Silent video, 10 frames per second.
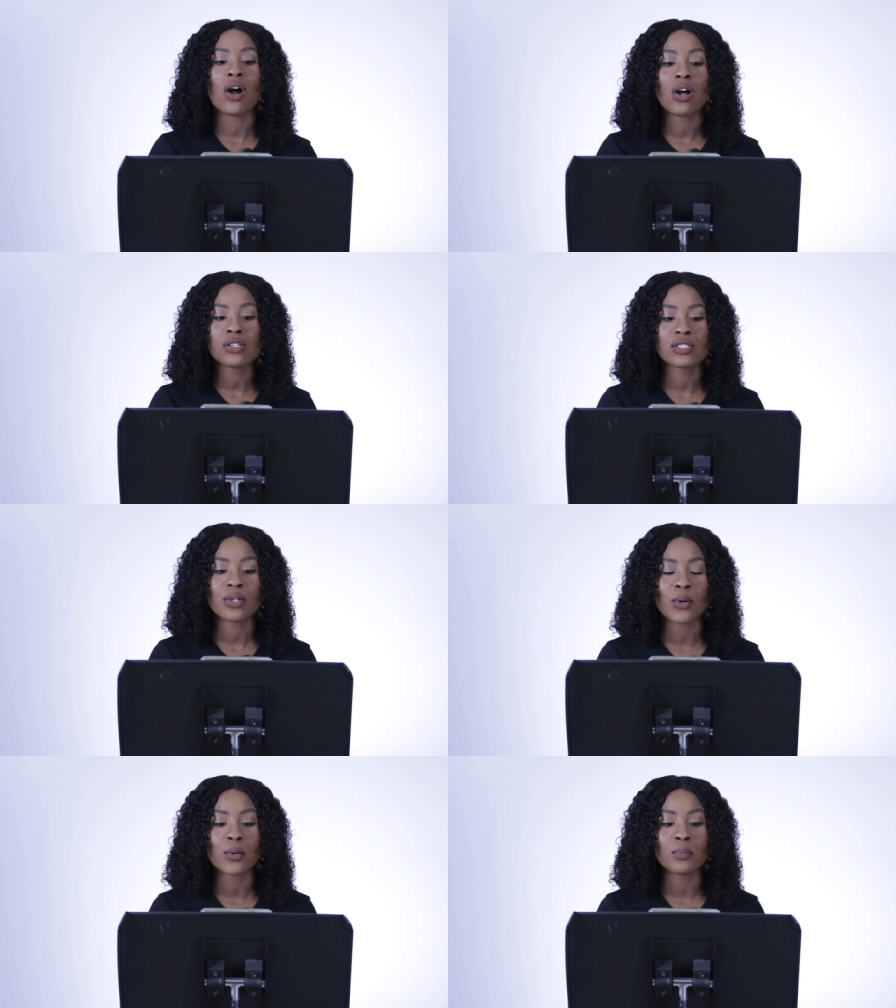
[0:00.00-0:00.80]

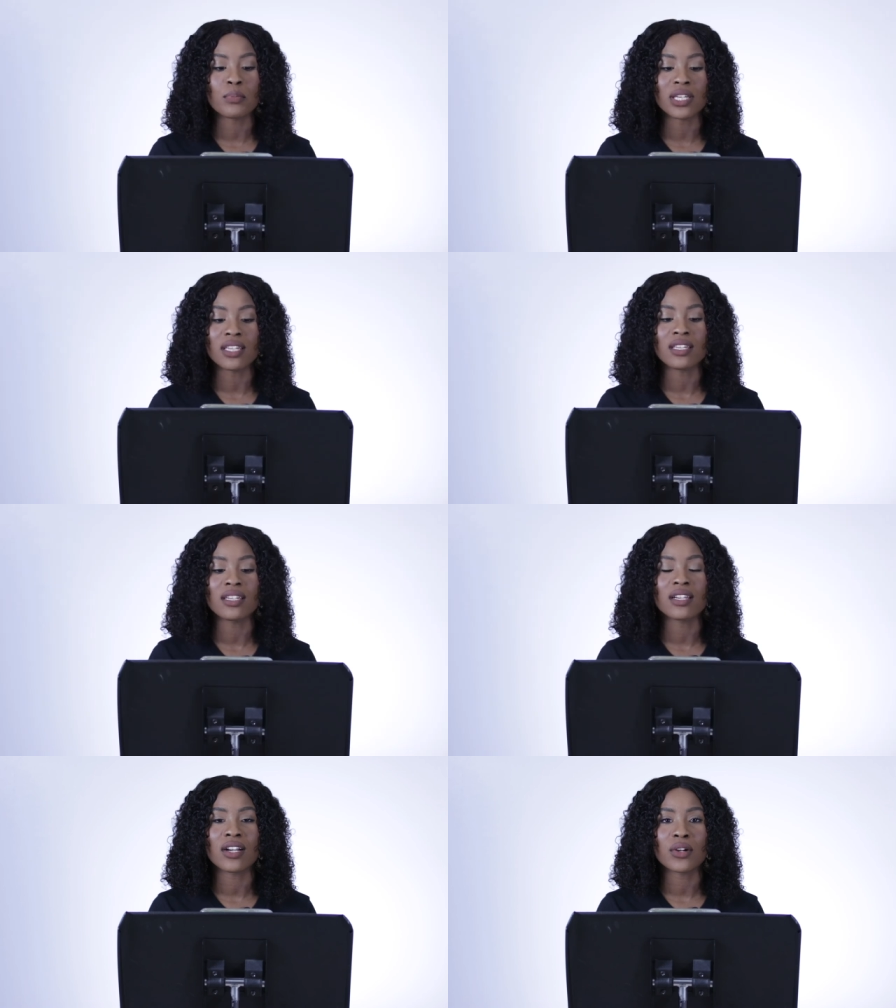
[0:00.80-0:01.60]
also
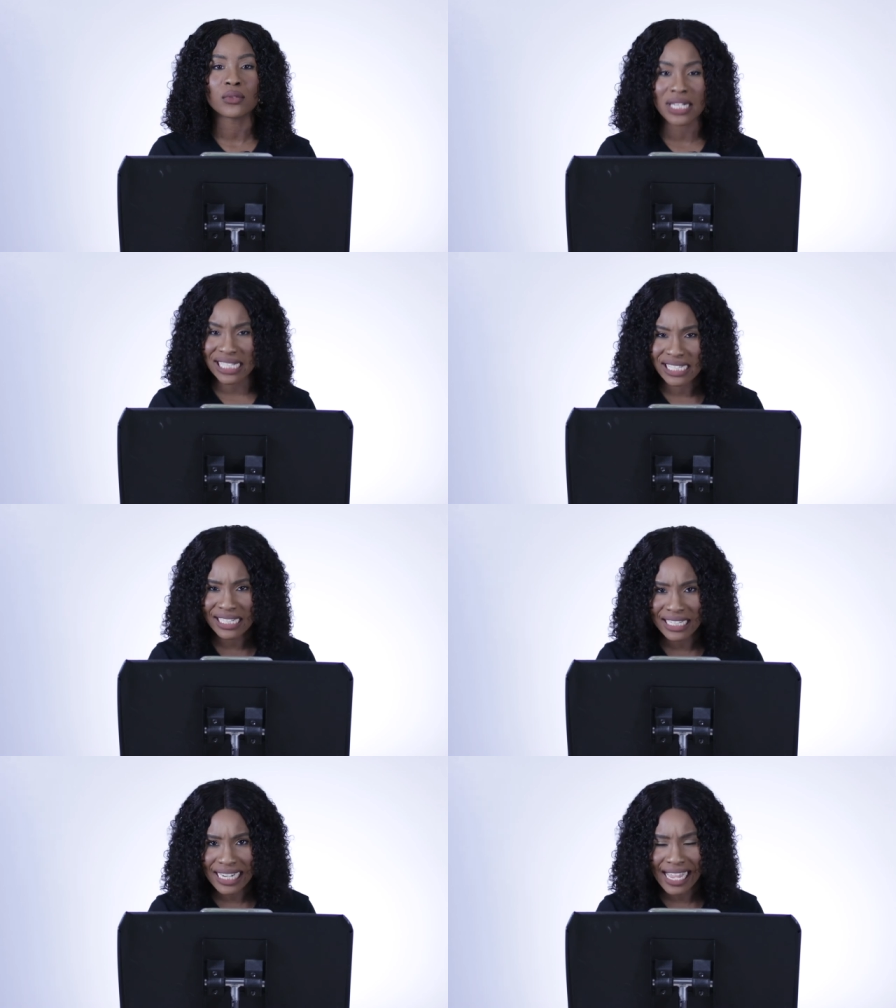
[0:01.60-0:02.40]
be
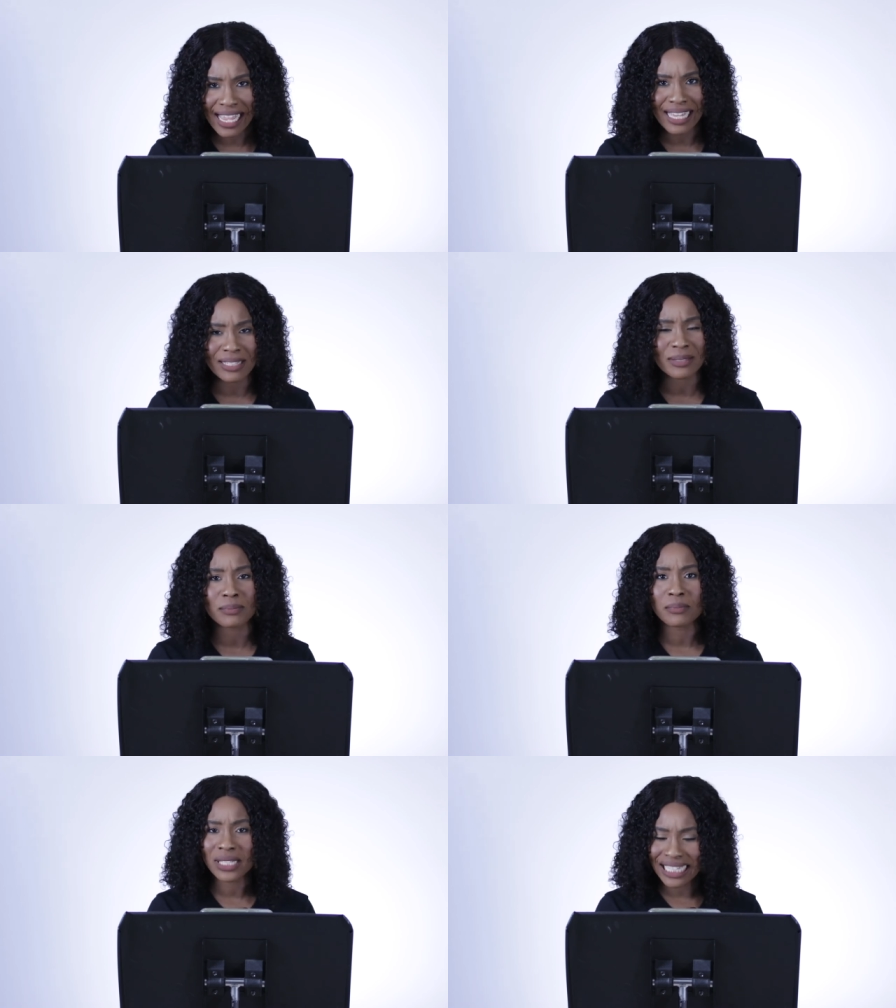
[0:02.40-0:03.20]
arrested and
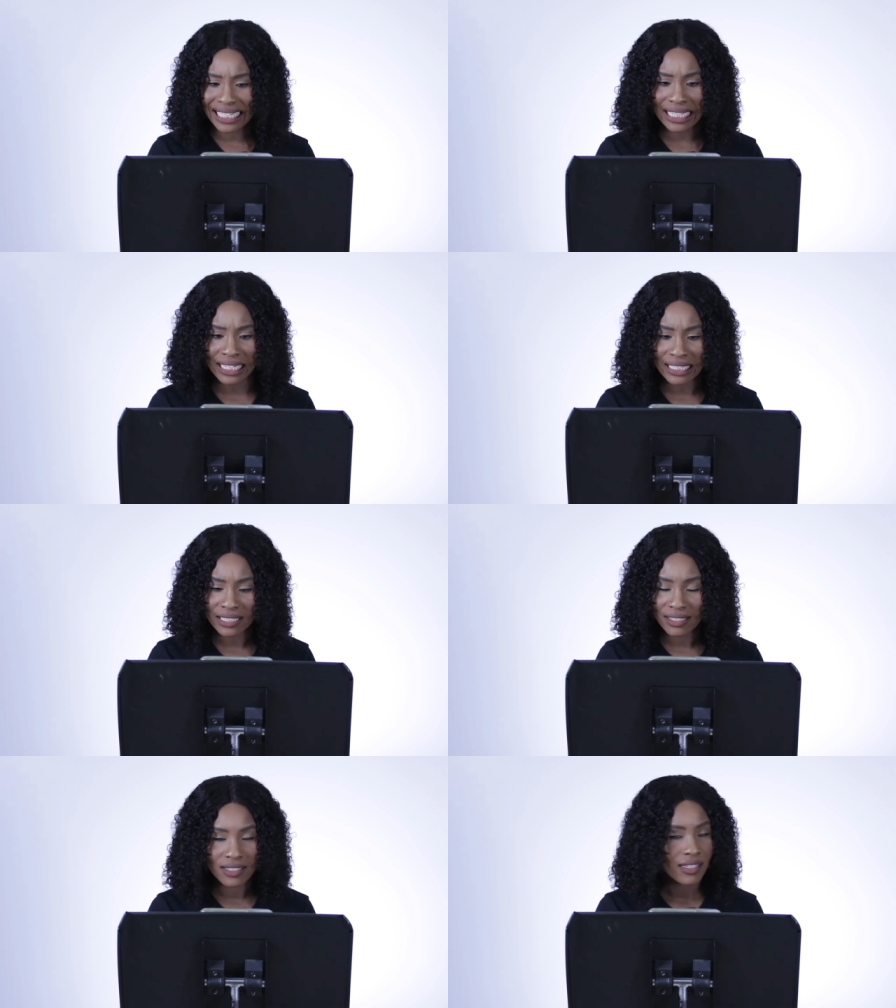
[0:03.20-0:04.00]
beaten.
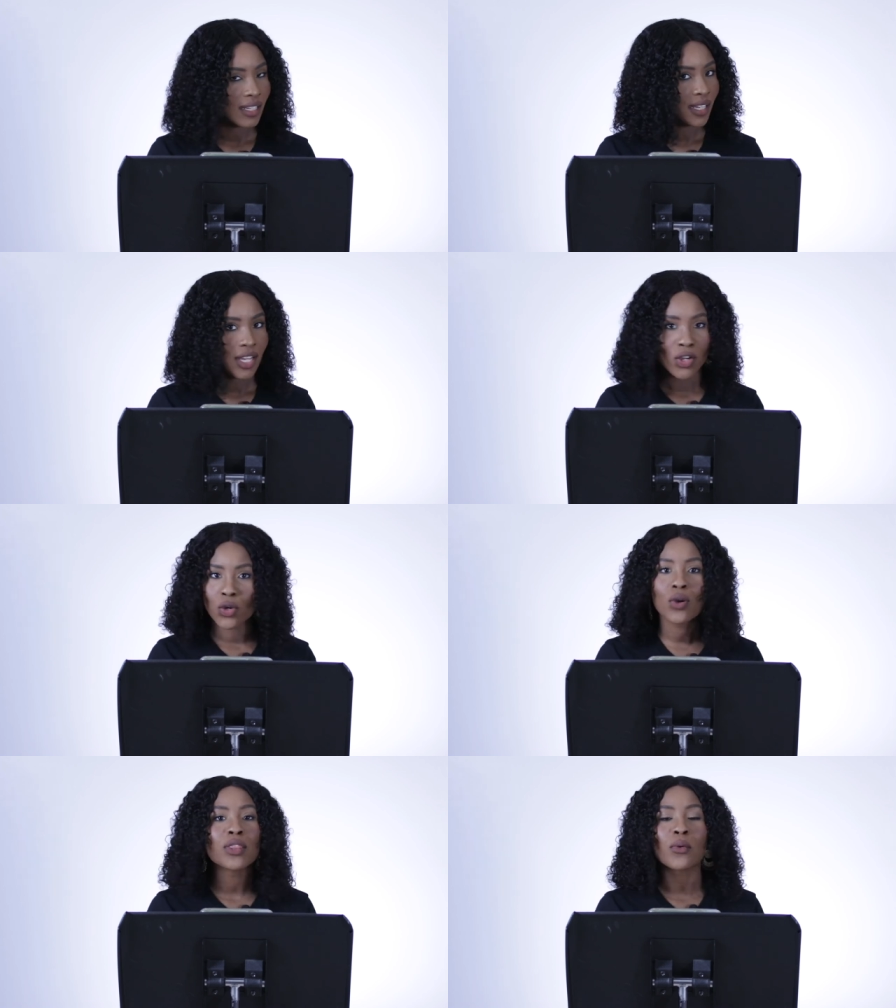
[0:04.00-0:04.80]

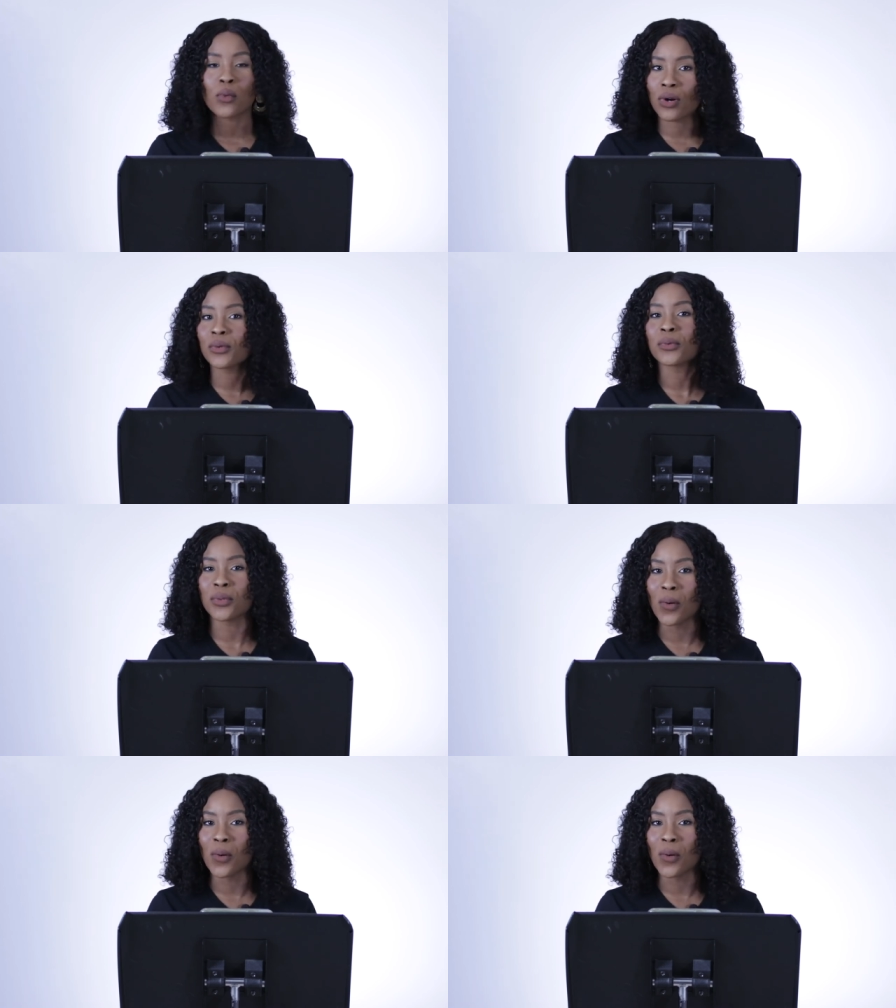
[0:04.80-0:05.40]
Who in the world would